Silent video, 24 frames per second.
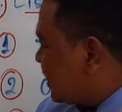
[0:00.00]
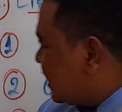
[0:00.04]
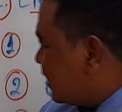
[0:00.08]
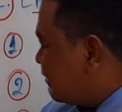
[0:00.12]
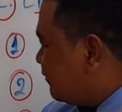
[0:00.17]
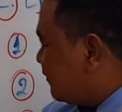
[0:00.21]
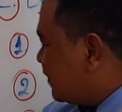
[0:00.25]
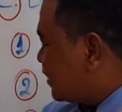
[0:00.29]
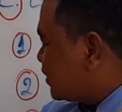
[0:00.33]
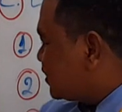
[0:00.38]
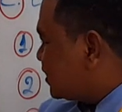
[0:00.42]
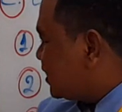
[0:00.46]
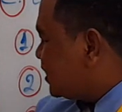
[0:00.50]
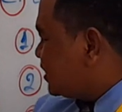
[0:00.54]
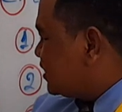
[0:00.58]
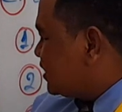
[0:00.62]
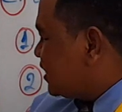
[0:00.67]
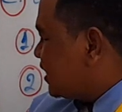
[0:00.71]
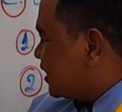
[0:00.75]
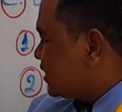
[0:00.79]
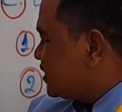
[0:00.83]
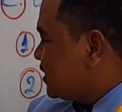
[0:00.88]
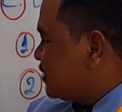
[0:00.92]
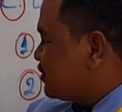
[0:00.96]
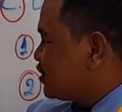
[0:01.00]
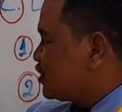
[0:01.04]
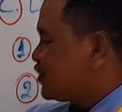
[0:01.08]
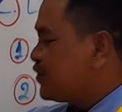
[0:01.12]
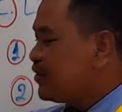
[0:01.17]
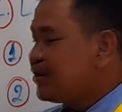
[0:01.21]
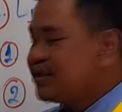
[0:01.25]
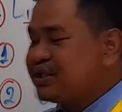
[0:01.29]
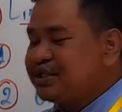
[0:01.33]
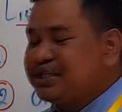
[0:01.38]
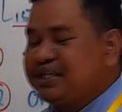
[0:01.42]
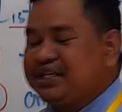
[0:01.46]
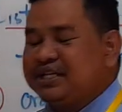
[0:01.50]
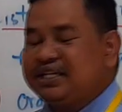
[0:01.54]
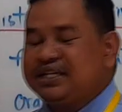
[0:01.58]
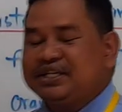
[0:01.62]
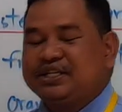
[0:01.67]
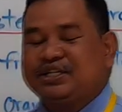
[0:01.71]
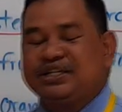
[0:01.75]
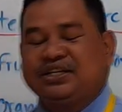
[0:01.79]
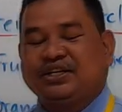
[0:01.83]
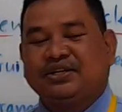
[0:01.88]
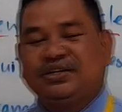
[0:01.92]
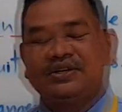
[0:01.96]
Function adjective, salty,
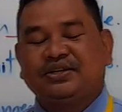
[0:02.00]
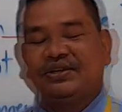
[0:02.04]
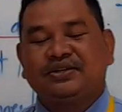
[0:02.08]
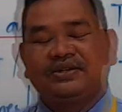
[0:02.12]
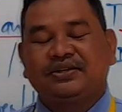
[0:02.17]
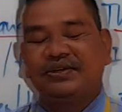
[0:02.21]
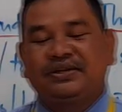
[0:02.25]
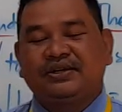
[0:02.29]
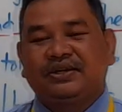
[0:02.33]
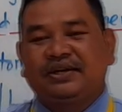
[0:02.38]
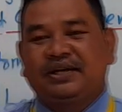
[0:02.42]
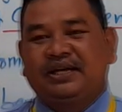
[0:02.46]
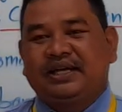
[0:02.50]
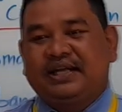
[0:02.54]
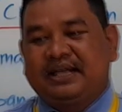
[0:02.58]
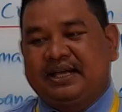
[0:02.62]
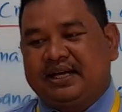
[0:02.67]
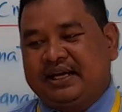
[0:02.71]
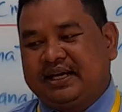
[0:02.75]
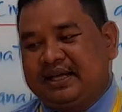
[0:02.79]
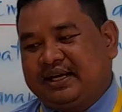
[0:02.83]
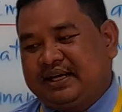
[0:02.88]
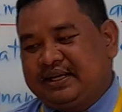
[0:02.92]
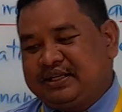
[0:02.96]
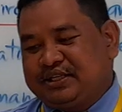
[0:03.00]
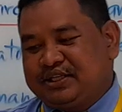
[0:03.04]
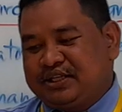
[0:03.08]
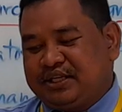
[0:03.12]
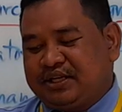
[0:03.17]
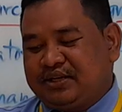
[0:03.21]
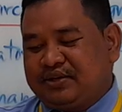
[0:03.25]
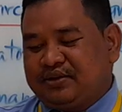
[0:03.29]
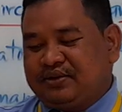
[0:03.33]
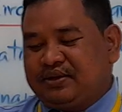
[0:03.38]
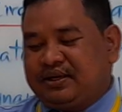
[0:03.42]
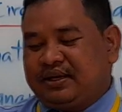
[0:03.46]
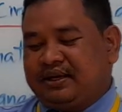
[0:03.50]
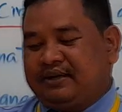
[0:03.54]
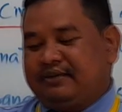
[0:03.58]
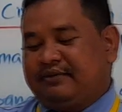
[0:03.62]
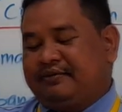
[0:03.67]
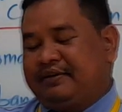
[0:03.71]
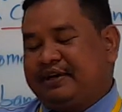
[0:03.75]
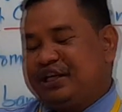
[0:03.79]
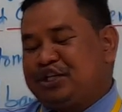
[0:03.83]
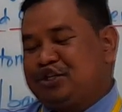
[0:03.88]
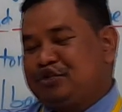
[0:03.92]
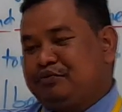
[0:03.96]

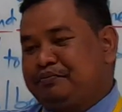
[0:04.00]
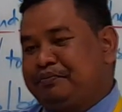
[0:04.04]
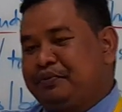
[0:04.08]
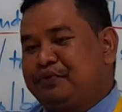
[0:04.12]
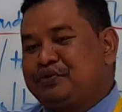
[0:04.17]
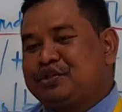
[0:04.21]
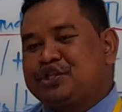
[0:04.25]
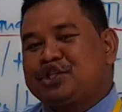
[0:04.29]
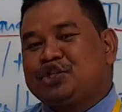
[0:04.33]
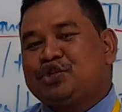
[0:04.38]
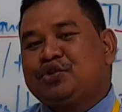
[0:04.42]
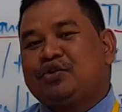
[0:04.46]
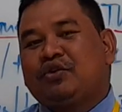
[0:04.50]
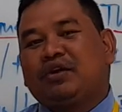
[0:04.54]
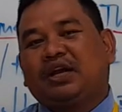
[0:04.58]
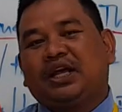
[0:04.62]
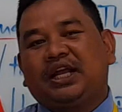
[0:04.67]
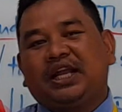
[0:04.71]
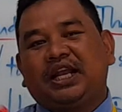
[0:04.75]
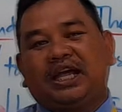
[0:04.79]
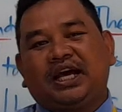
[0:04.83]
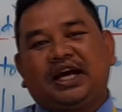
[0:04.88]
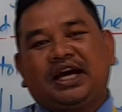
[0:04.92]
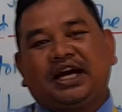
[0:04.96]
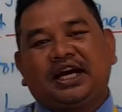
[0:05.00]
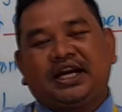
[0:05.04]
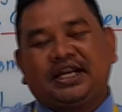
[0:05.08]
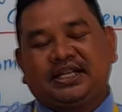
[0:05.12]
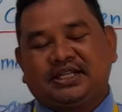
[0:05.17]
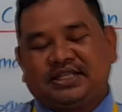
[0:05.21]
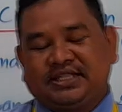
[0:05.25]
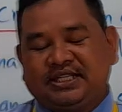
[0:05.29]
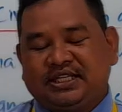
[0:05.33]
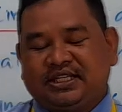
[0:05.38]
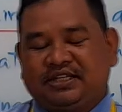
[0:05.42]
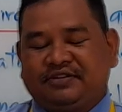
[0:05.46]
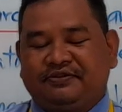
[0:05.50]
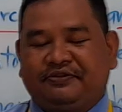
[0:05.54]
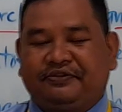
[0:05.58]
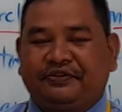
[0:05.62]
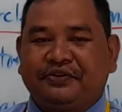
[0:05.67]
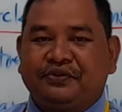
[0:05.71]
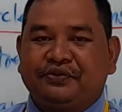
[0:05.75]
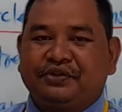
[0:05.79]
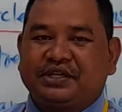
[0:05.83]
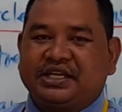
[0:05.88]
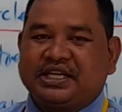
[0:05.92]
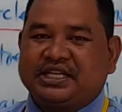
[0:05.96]
when you put salt a lot, this
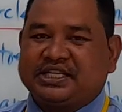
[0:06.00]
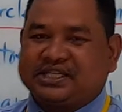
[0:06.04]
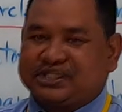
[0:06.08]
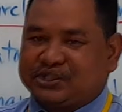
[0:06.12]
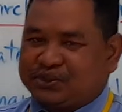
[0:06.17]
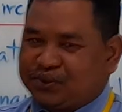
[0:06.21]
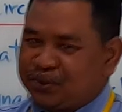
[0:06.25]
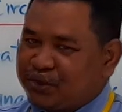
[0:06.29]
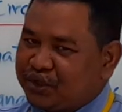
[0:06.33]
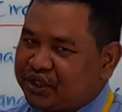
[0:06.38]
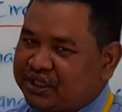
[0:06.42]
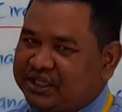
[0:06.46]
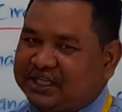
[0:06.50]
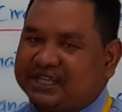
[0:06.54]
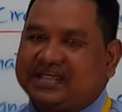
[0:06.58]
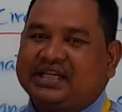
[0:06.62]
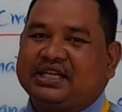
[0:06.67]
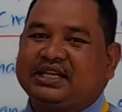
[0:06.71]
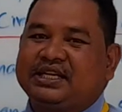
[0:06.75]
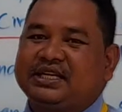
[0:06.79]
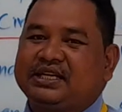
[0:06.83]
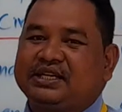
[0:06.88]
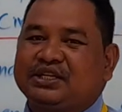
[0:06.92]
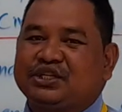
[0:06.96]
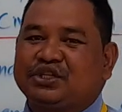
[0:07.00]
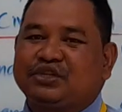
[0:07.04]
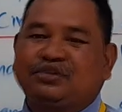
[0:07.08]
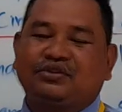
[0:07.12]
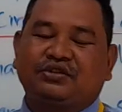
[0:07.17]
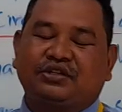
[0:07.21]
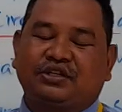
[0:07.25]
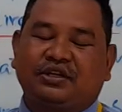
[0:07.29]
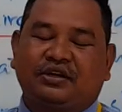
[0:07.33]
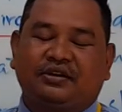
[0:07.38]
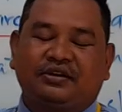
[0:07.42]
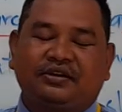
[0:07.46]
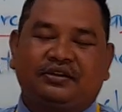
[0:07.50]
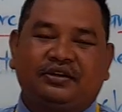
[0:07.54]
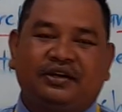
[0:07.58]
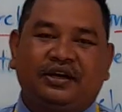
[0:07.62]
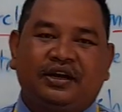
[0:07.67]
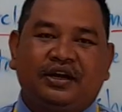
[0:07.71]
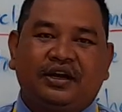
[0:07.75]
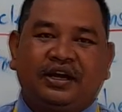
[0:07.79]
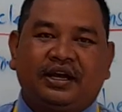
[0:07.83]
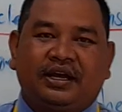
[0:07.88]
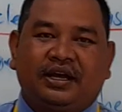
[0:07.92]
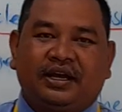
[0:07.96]
food is salty. So don't,
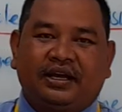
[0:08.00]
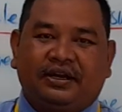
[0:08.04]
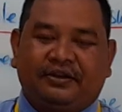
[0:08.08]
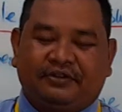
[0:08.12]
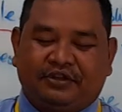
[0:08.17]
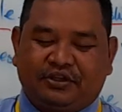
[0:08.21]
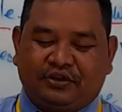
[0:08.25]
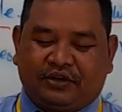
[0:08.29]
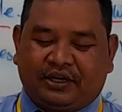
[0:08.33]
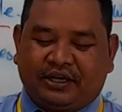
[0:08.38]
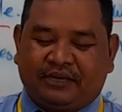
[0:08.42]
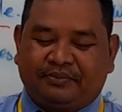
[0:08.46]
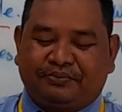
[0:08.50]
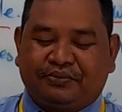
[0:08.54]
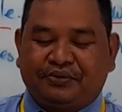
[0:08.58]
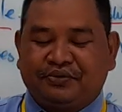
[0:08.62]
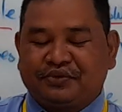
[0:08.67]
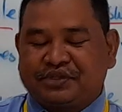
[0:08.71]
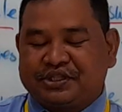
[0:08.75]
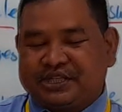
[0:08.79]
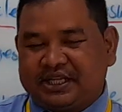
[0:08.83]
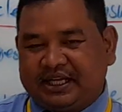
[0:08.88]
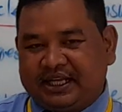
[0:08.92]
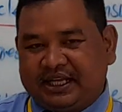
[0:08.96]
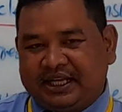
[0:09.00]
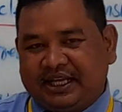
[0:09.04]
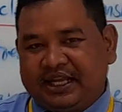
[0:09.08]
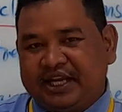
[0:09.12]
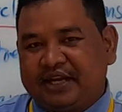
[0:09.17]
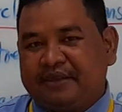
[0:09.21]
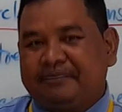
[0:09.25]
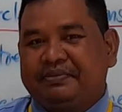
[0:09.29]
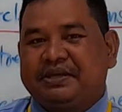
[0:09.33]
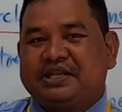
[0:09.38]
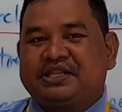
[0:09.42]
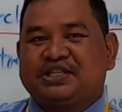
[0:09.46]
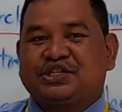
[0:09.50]
you can put a little bit